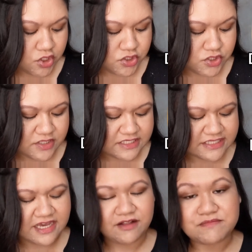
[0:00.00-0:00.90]
You can
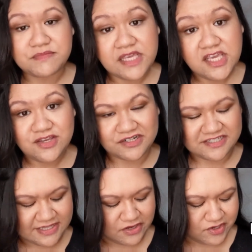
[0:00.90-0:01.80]
tell me your
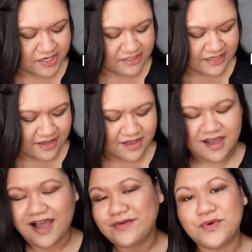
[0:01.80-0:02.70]
secret.
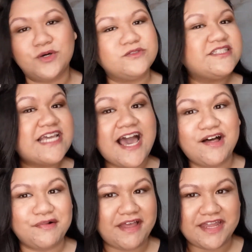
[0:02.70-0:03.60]
I won't
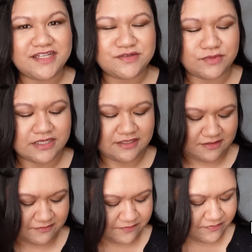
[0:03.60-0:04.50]
tell
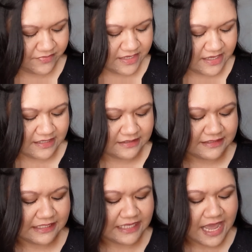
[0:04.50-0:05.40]
anyone.
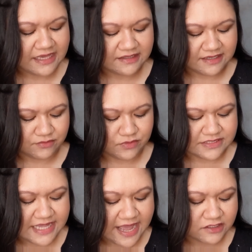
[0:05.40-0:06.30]
Delilah
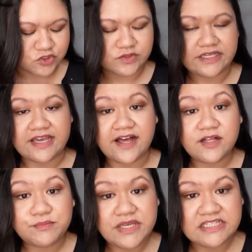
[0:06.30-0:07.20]
was actually
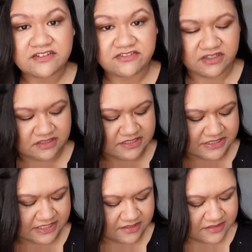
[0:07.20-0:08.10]
helping the
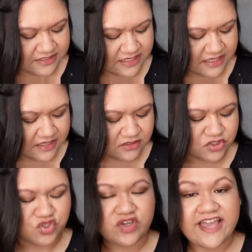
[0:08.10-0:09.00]
Philistines
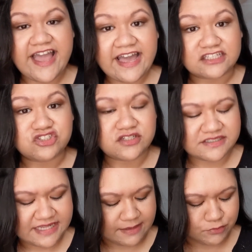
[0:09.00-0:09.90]
to catch
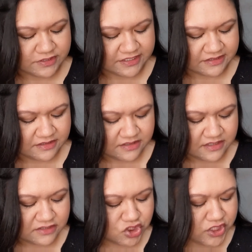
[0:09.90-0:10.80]
Samson.
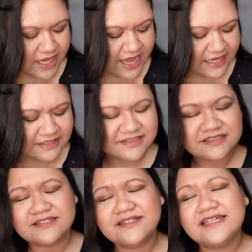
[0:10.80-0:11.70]
She asked
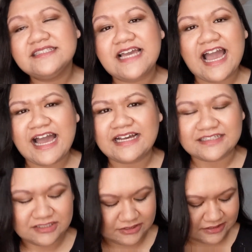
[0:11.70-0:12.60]
and
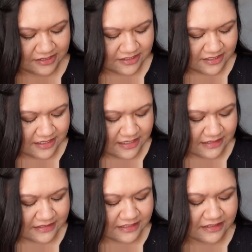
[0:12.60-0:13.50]
asked,
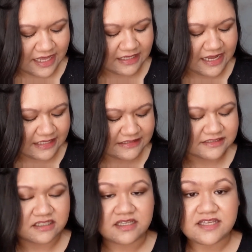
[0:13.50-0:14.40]
till at
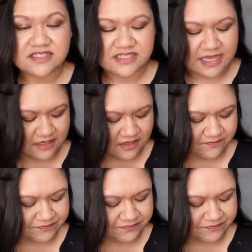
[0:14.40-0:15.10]
last he said,